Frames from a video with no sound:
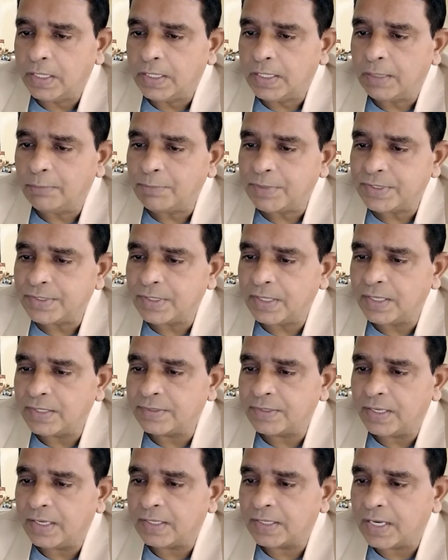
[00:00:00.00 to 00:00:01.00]

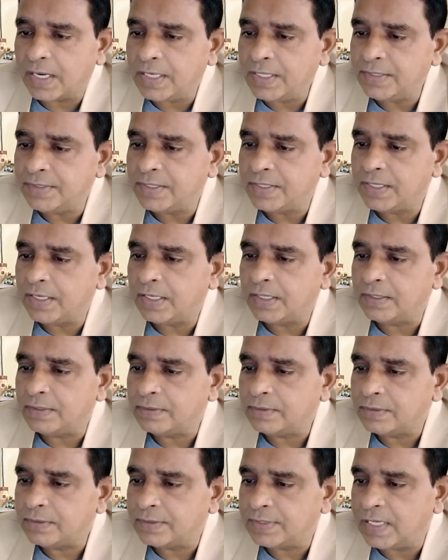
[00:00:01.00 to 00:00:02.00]
MSRs are
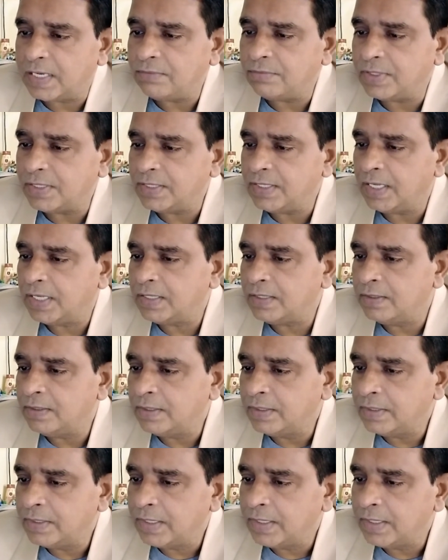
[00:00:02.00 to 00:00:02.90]
considered safer than